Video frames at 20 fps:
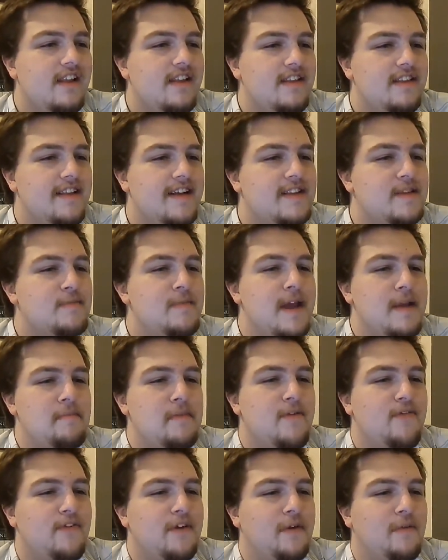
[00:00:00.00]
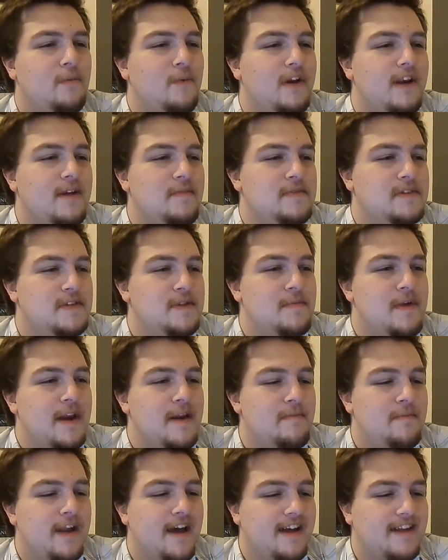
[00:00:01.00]
that's made me think William is the Man
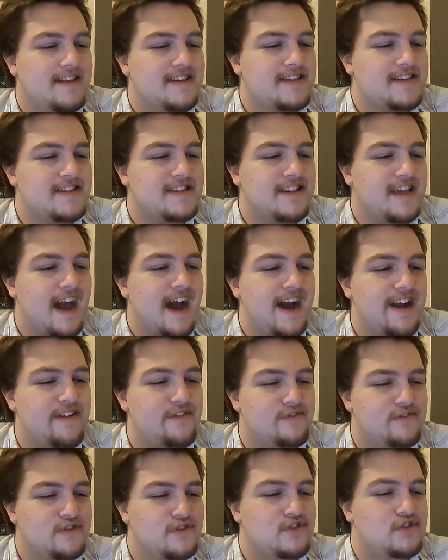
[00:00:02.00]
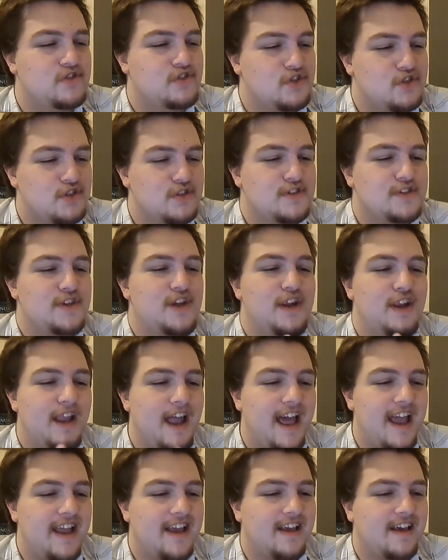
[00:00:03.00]
in Black. This is kind of just
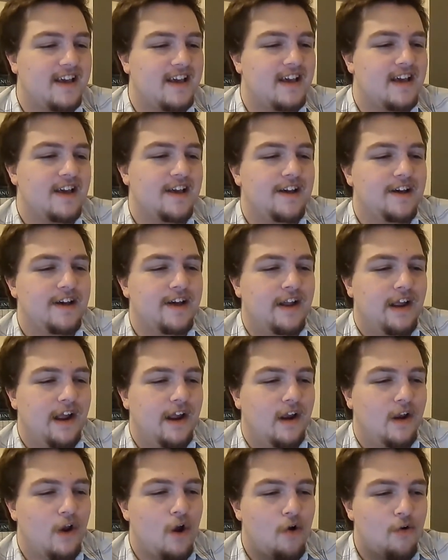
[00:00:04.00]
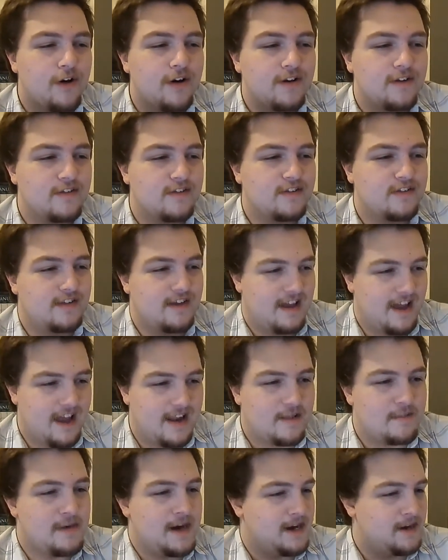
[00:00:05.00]
like Lawrence
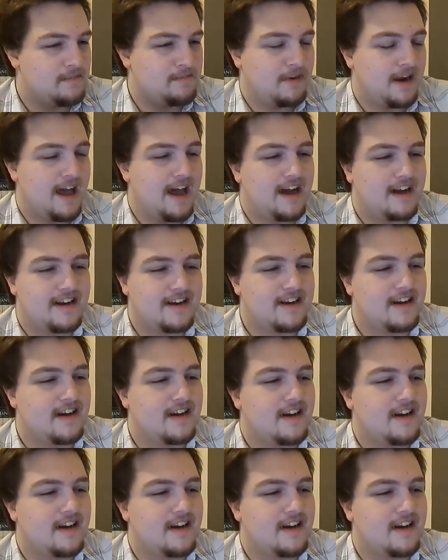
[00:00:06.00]
and the Man in Black.